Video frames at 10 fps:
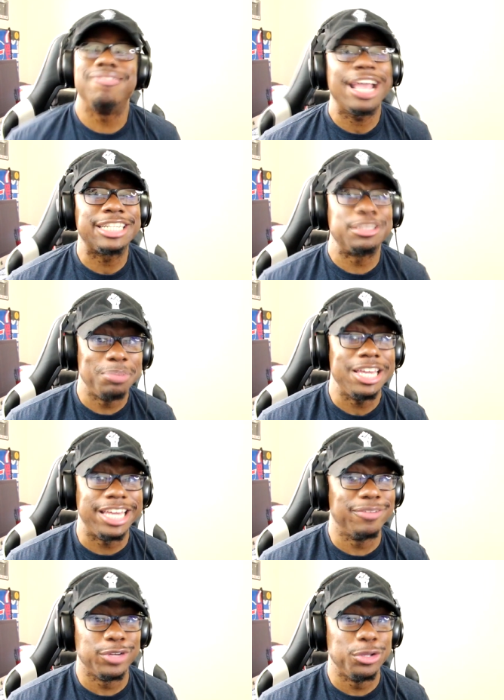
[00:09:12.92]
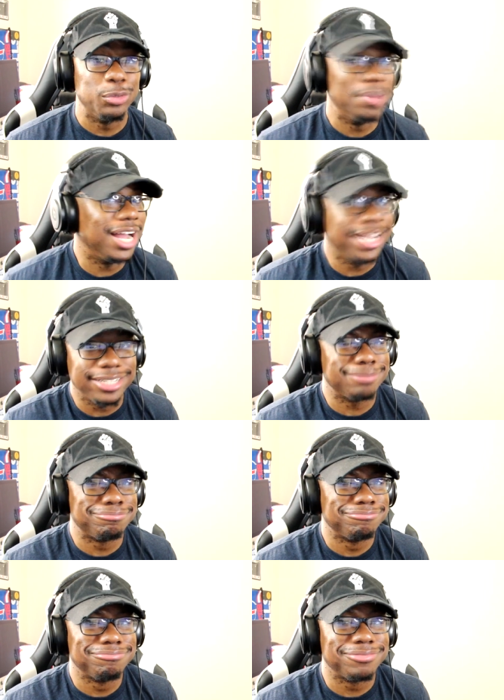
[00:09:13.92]
That's me giving you my.
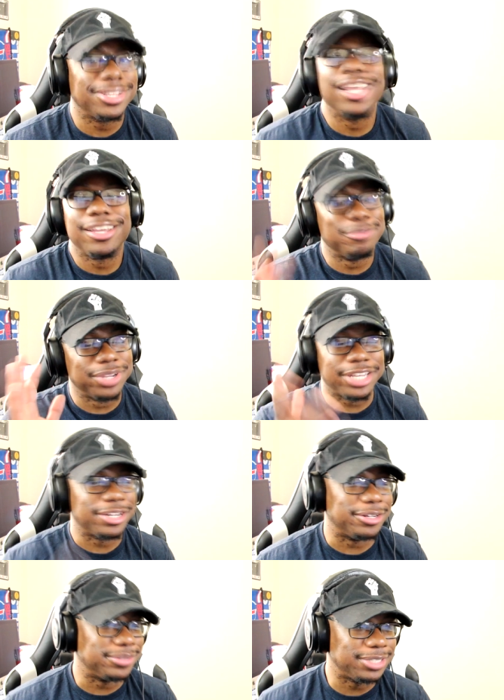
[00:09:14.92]
But you know,